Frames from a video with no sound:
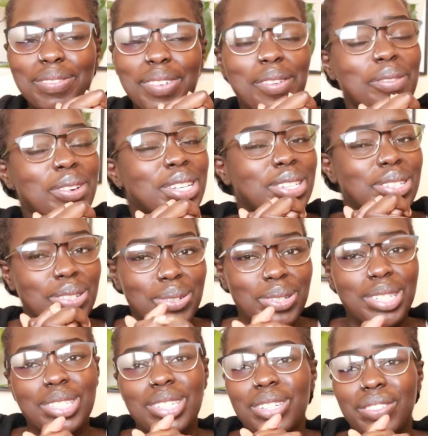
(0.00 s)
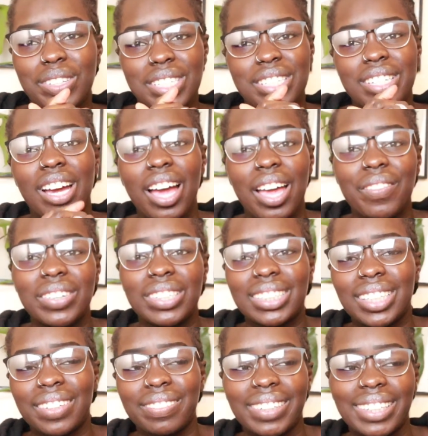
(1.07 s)
Maybe we do deserve this time and
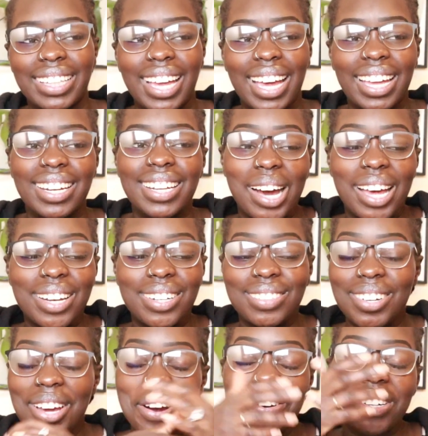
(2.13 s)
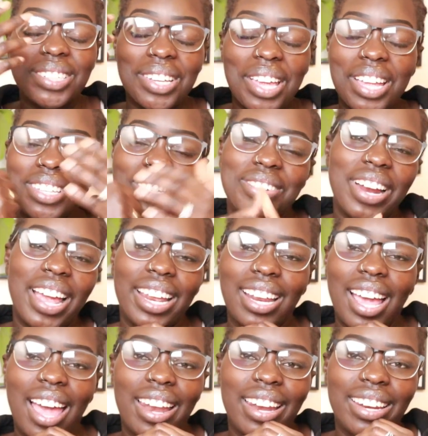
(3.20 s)
stuff like that. But no, it's great,
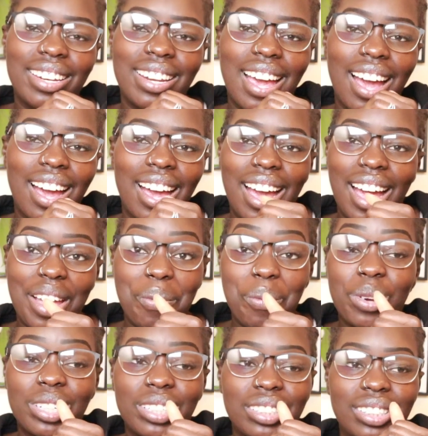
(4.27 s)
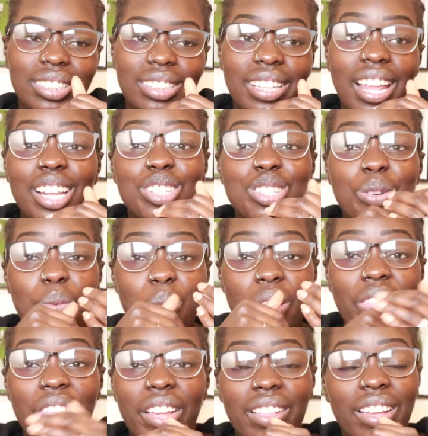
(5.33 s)
and I wouldn't. That's the one
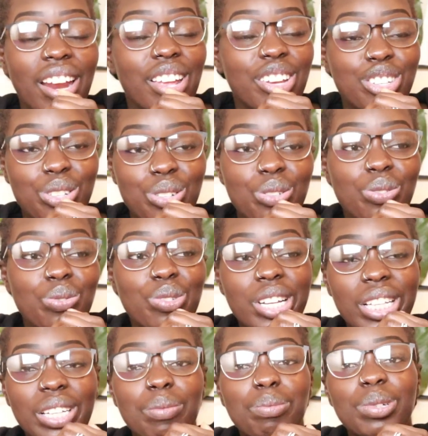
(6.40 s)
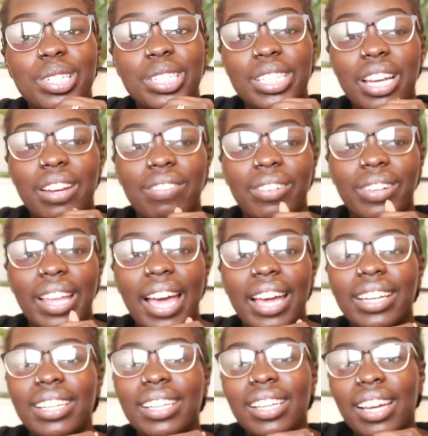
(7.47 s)
thing that I do really appreciate for
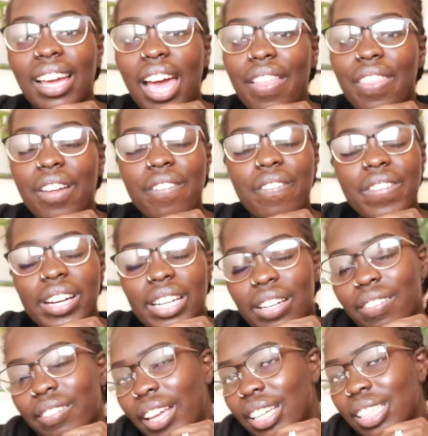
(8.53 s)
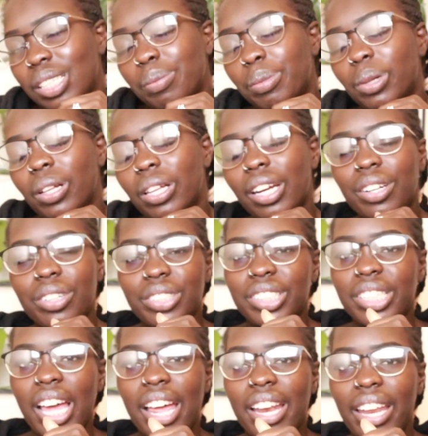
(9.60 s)
that. And they're very flexible and
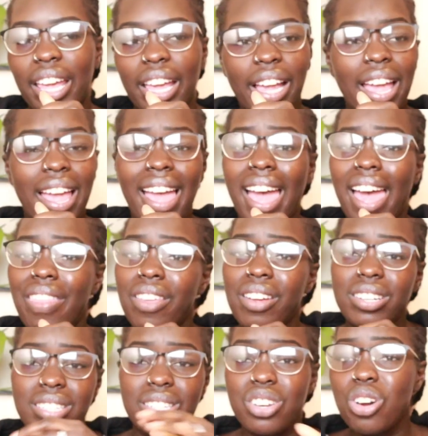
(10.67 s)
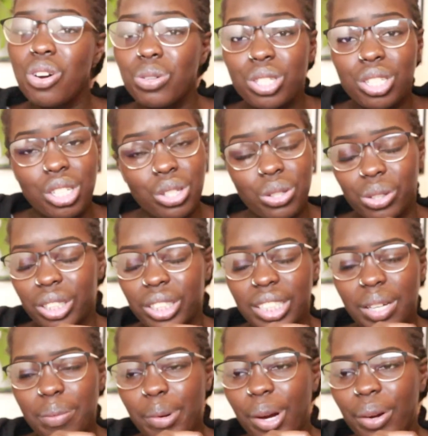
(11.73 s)
understanding, and there's no seniority
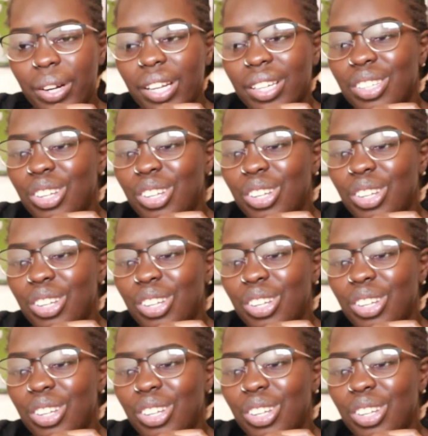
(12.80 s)
about it.